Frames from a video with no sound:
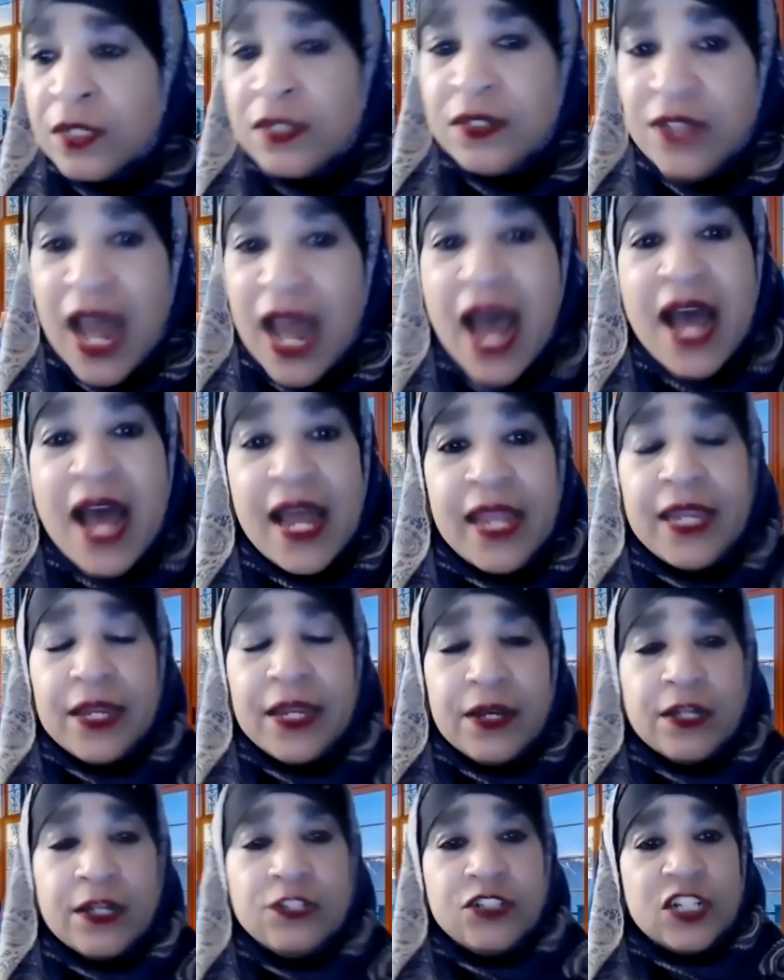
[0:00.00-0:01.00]

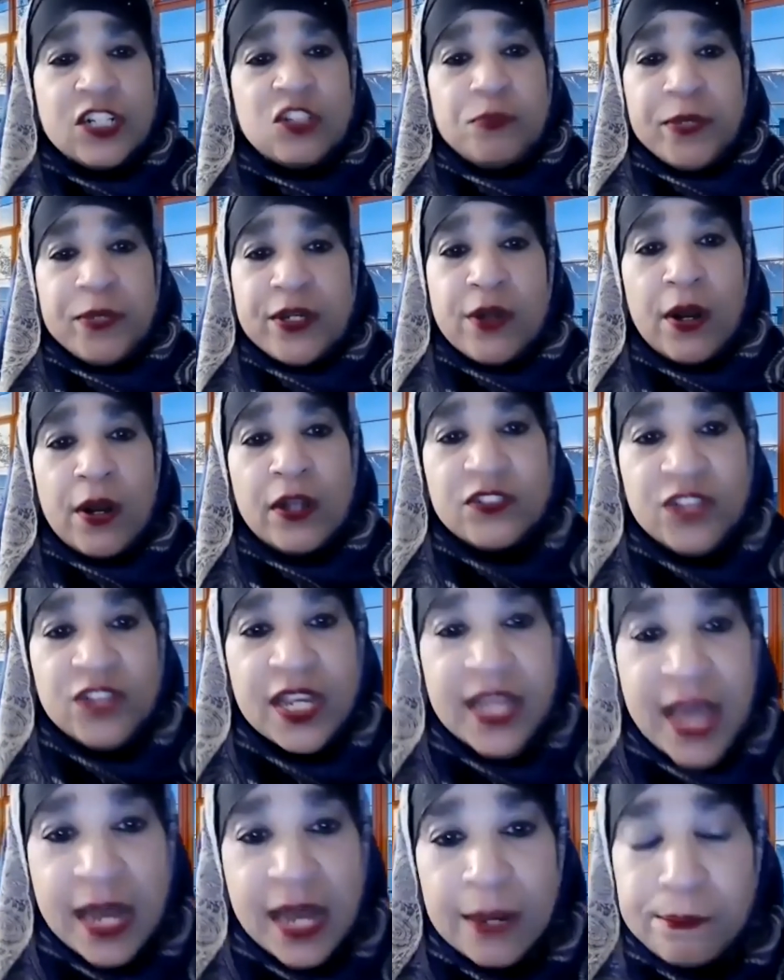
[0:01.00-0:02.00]
die just because
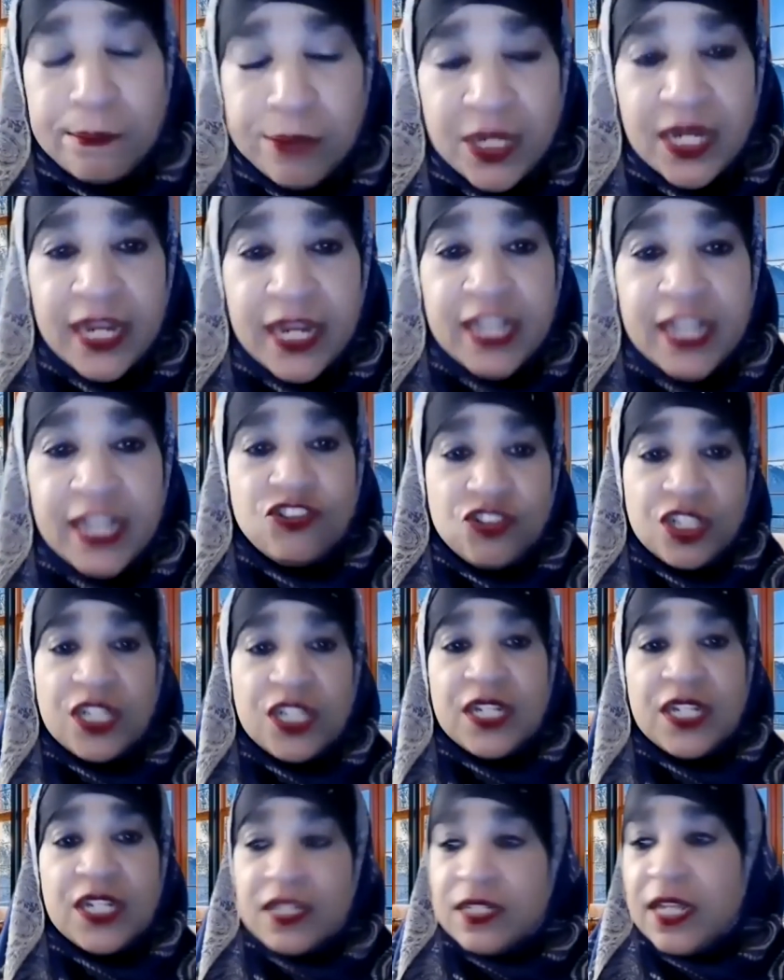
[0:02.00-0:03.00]
they got a
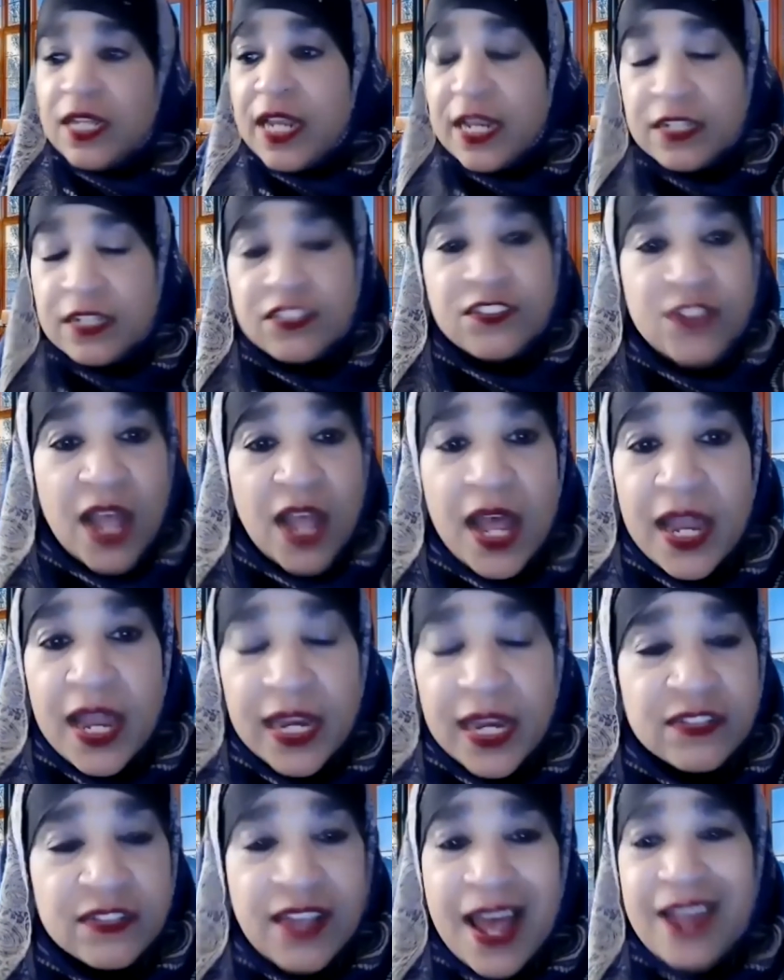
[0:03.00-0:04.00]
PhD in
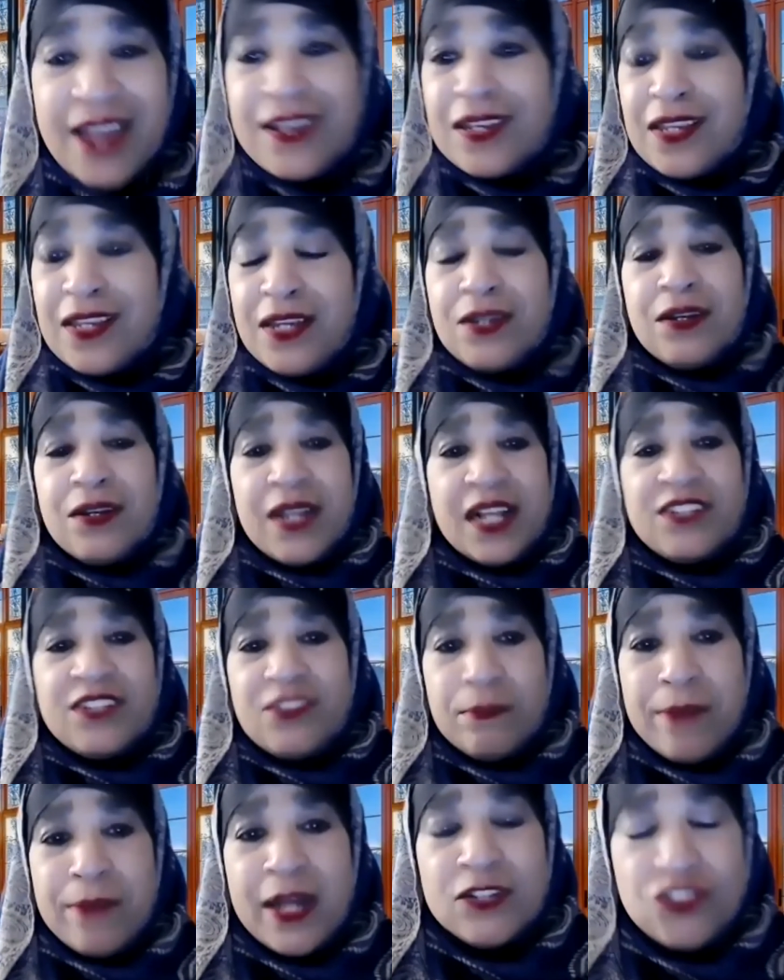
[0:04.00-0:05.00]
science. I could care less
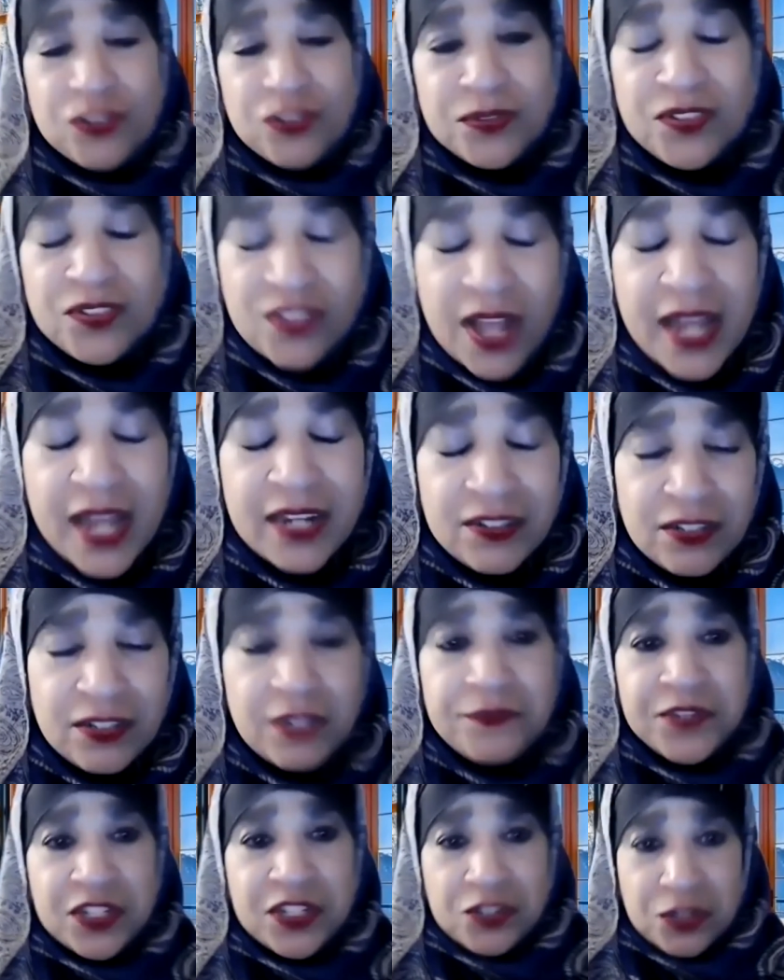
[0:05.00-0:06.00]
about your
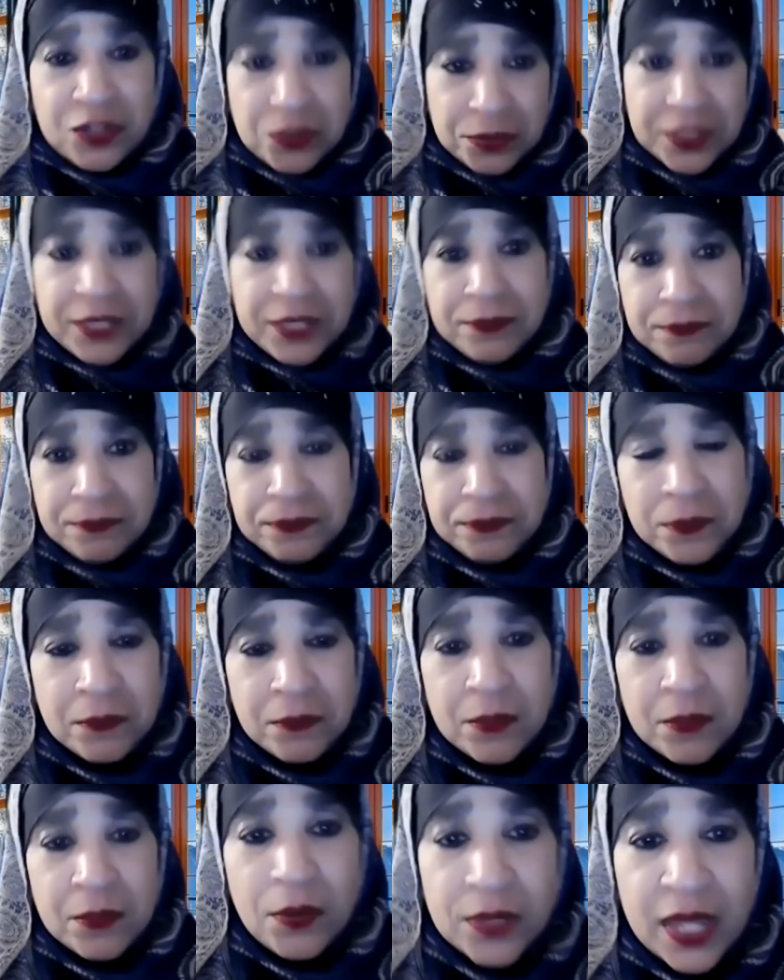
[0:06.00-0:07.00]
scientific degree,
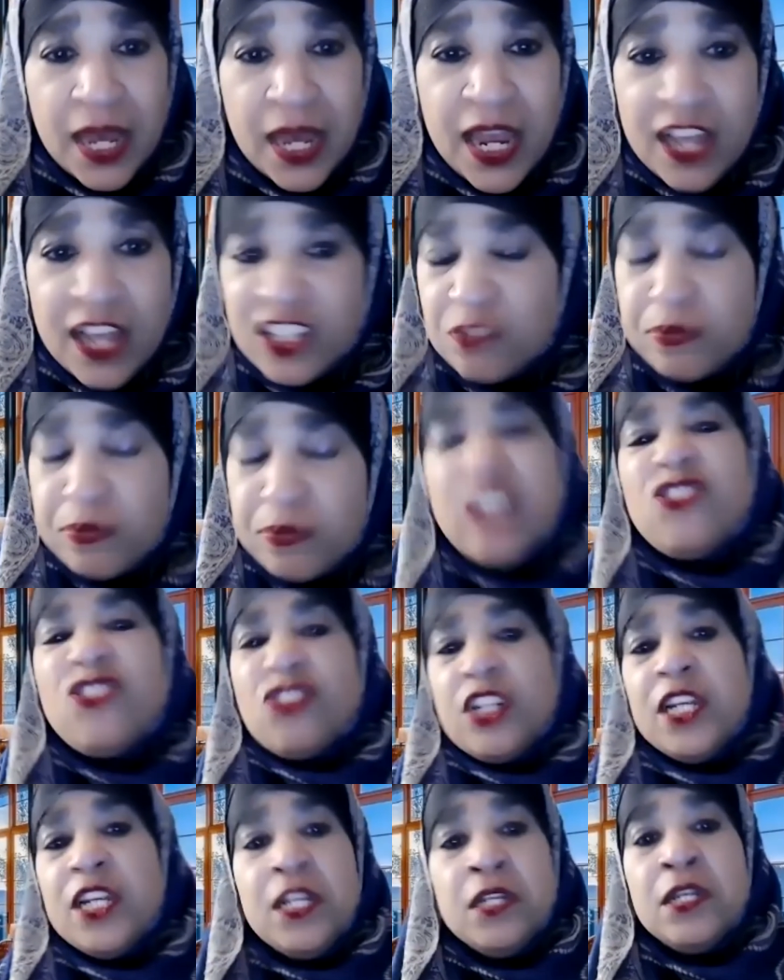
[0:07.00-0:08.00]
okay?
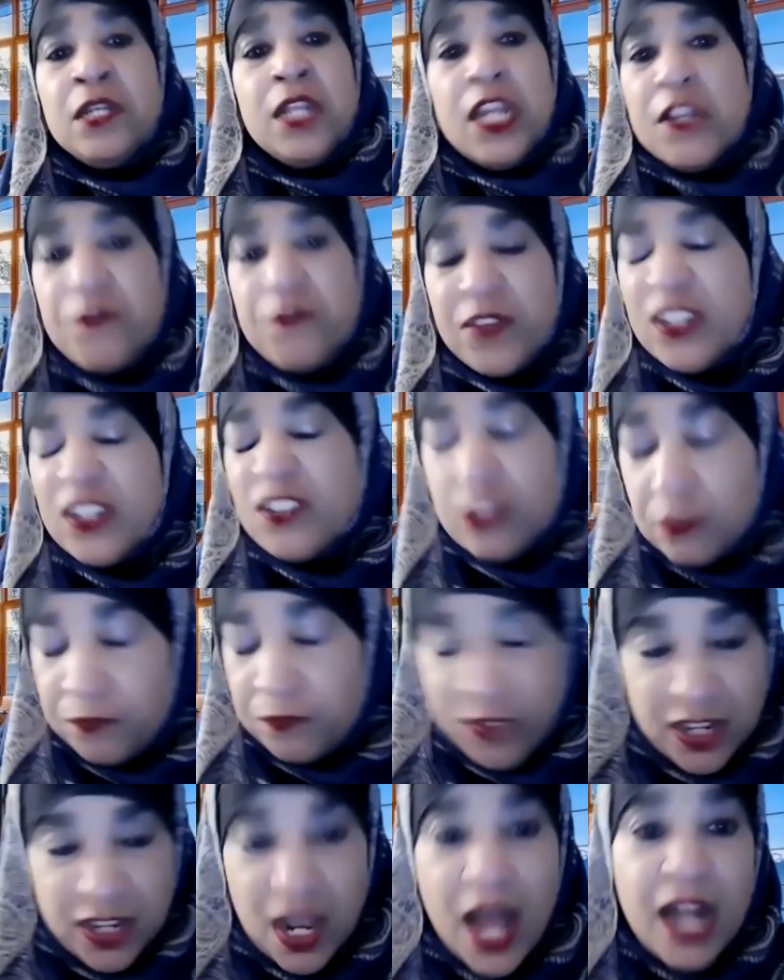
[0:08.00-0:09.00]
Especially if it's
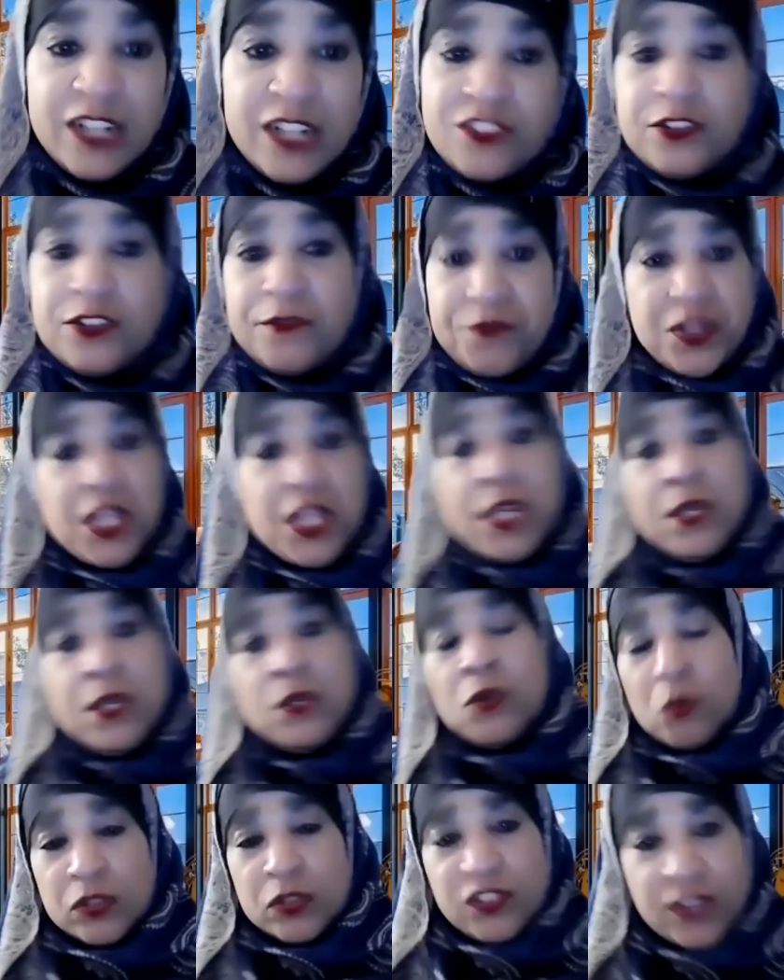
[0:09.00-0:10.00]
philosophy
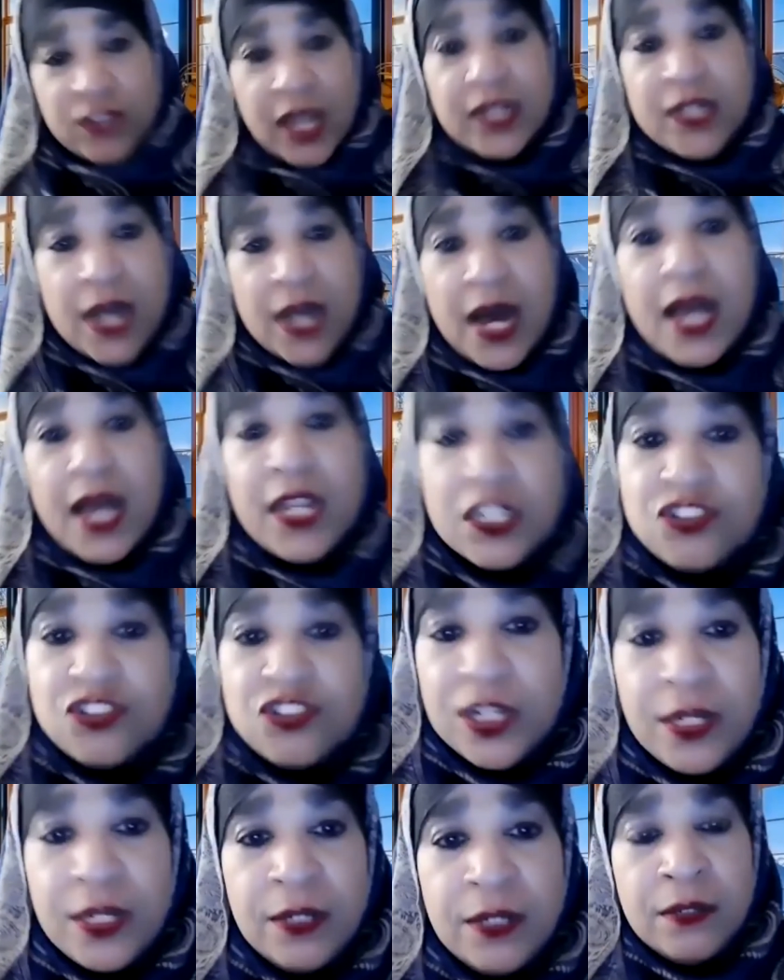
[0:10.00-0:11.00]
or
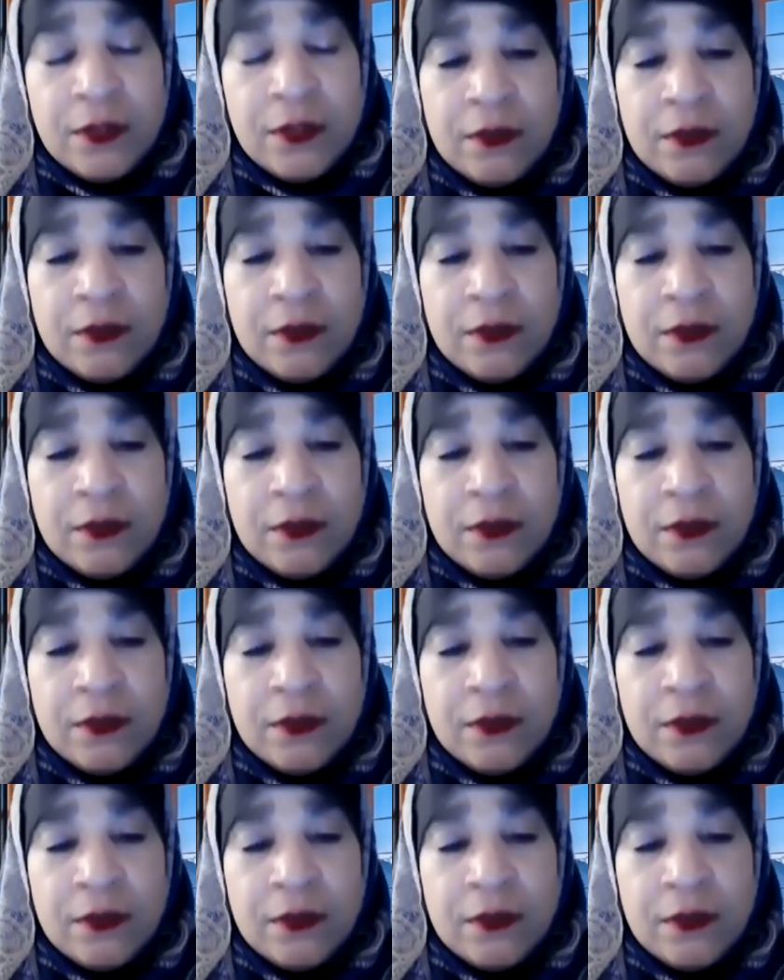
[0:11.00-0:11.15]
psychology.